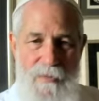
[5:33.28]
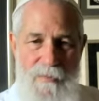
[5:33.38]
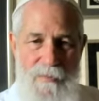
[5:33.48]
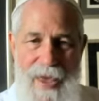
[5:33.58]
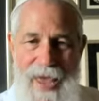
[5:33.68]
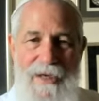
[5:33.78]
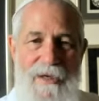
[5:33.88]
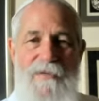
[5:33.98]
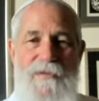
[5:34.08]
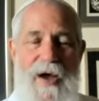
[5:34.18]

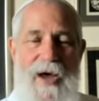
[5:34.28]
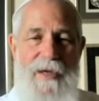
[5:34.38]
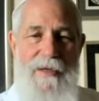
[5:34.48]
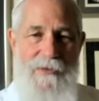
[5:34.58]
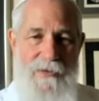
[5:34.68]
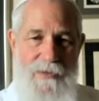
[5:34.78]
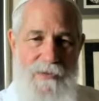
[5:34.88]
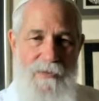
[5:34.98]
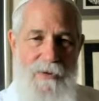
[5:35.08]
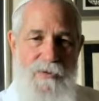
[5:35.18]
magnify
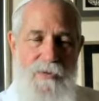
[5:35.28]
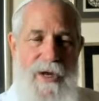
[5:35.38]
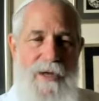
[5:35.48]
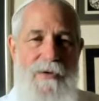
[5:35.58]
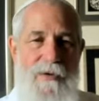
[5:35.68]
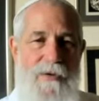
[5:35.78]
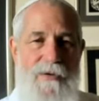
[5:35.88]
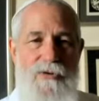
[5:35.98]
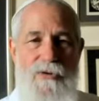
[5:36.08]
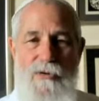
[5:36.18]
to a greater
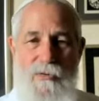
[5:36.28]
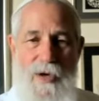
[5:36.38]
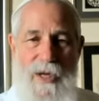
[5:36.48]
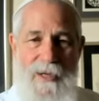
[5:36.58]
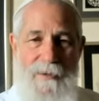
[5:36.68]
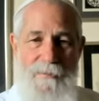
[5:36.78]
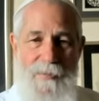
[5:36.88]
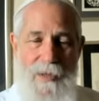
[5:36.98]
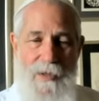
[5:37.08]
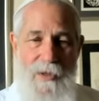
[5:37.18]
degree,
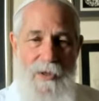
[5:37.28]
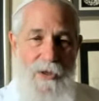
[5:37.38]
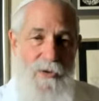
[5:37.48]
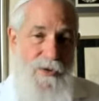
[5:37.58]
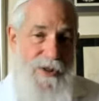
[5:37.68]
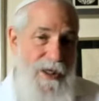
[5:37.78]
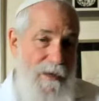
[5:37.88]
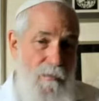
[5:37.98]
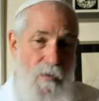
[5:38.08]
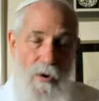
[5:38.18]
you
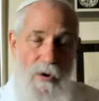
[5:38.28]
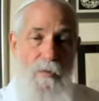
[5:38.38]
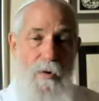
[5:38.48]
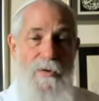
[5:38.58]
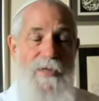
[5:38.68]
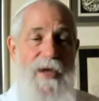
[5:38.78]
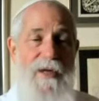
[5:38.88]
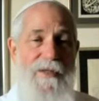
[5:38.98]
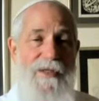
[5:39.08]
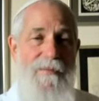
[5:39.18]
see more and more
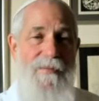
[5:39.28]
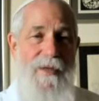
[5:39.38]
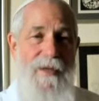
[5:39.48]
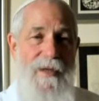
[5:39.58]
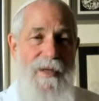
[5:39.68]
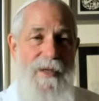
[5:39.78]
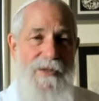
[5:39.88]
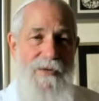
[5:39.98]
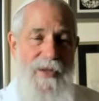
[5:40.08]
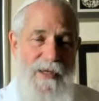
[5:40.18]
things.
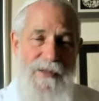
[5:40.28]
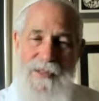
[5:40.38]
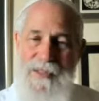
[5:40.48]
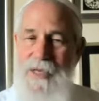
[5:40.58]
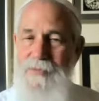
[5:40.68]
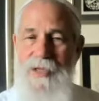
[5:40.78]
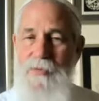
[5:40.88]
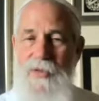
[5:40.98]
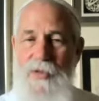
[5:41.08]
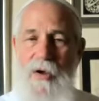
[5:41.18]
So that's the same
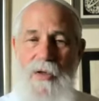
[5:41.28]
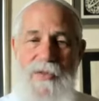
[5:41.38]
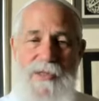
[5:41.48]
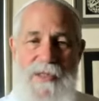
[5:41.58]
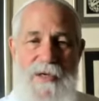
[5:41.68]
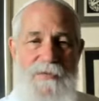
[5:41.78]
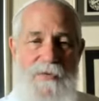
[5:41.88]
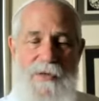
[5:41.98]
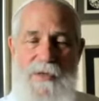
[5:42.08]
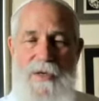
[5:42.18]
thing with all these
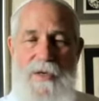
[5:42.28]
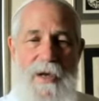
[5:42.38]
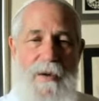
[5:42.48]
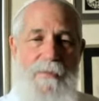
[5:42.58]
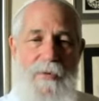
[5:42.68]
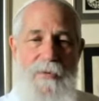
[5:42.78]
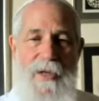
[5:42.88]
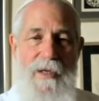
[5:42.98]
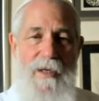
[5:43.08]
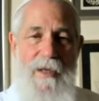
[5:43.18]
different
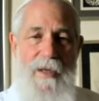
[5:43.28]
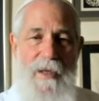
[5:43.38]
numbering